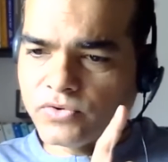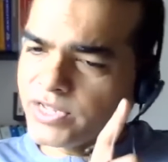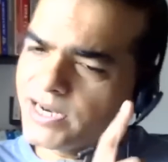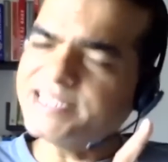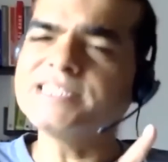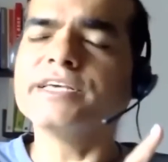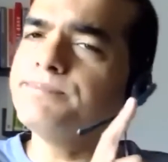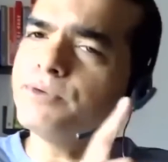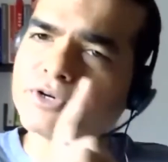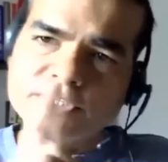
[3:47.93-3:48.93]
realizing
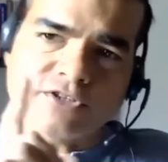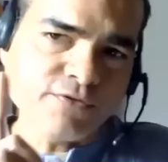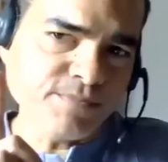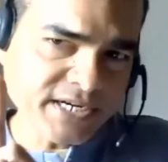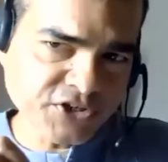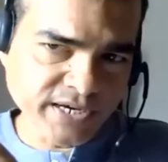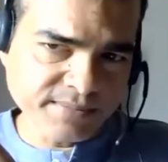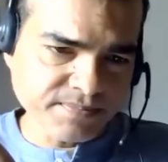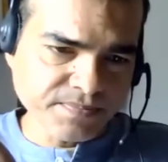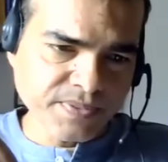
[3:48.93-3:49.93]
the importance of my
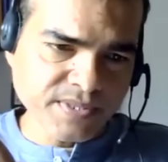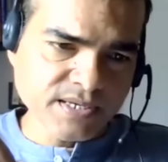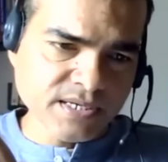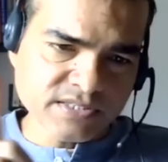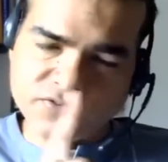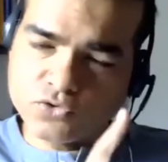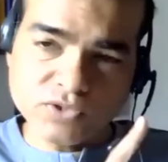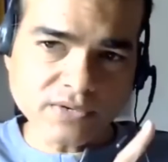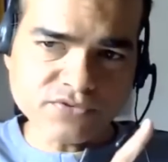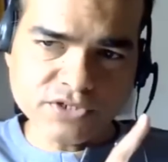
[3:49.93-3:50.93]
time since
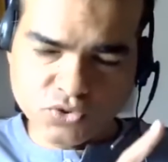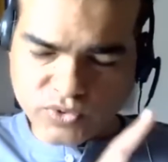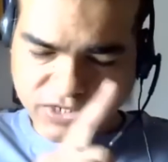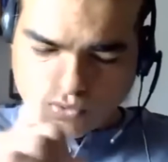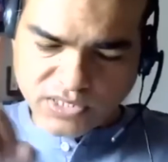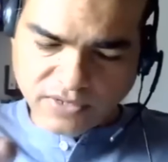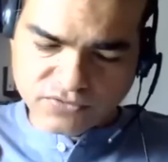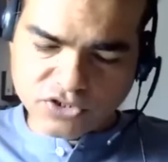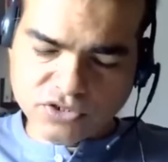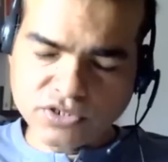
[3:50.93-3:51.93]
2002 and
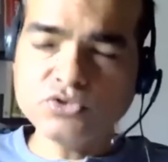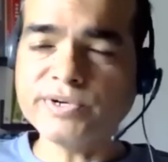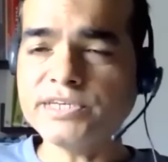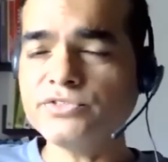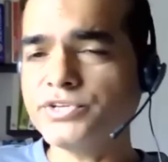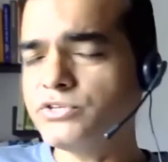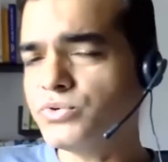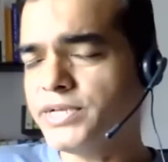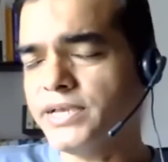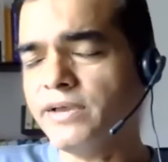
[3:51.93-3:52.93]
2023
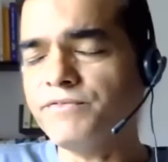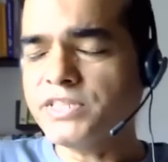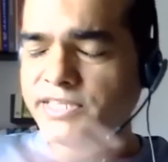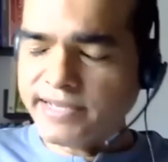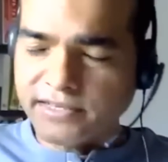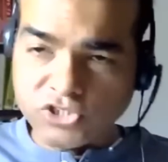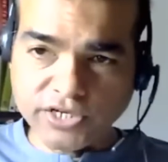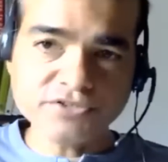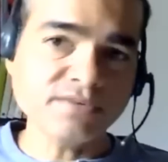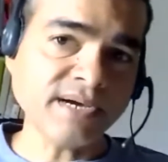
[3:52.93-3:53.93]
today, everything had
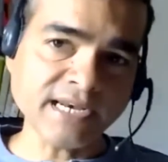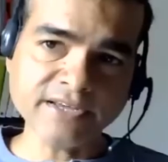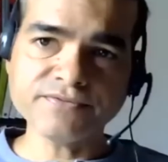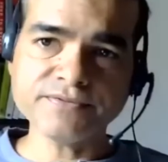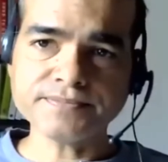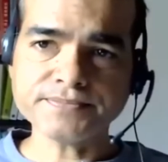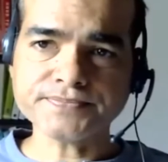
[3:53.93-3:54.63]
changed in my life.